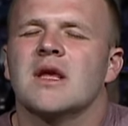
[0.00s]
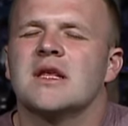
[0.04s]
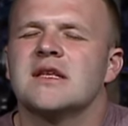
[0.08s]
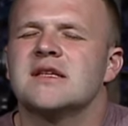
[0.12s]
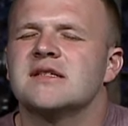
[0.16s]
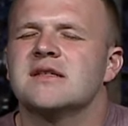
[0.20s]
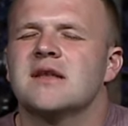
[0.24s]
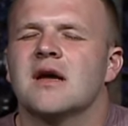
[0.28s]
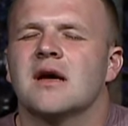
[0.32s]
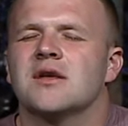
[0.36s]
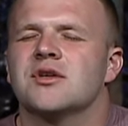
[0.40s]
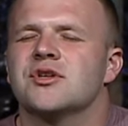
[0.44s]

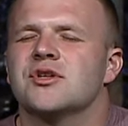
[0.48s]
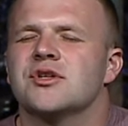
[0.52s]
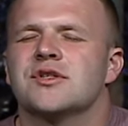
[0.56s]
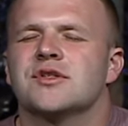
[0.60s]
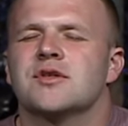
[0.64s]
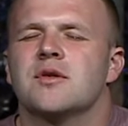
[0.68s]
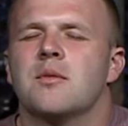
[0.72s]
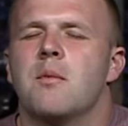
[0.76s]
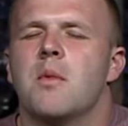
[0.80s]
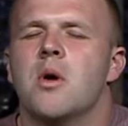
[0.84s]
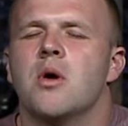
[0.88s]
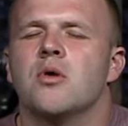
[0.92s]
It's not
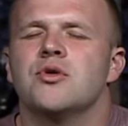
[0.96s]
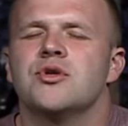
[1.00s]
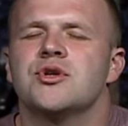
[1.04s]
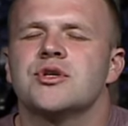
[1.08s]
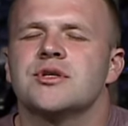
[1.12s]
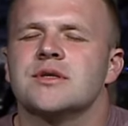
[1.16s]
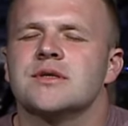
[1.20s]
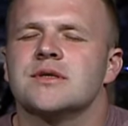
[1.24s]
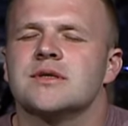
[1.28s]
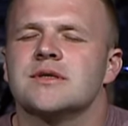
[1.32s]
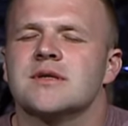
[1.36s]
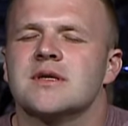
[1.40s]
just
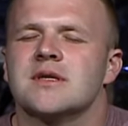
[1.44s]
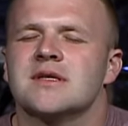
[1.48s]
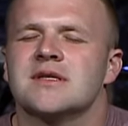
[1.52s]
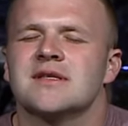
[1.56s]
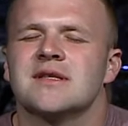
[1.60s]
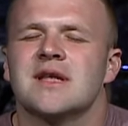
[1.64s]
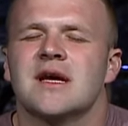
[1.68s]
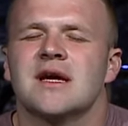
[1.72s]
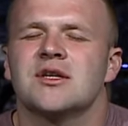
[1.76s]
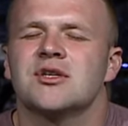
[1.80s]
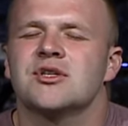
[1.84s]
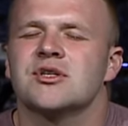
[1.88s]
emotions. It's
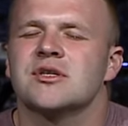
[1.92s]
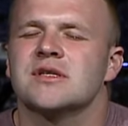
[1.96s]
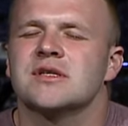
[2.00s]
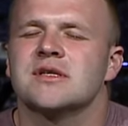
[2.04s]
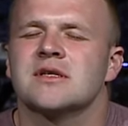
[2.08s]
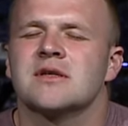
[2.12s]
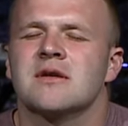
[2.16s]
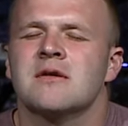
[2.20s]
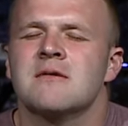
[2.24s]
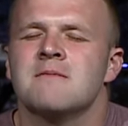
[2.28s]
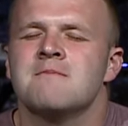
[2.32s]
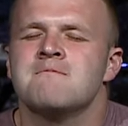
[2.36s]
not
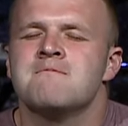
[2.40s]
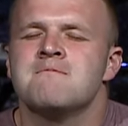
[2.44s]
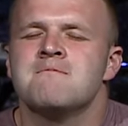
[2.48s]
just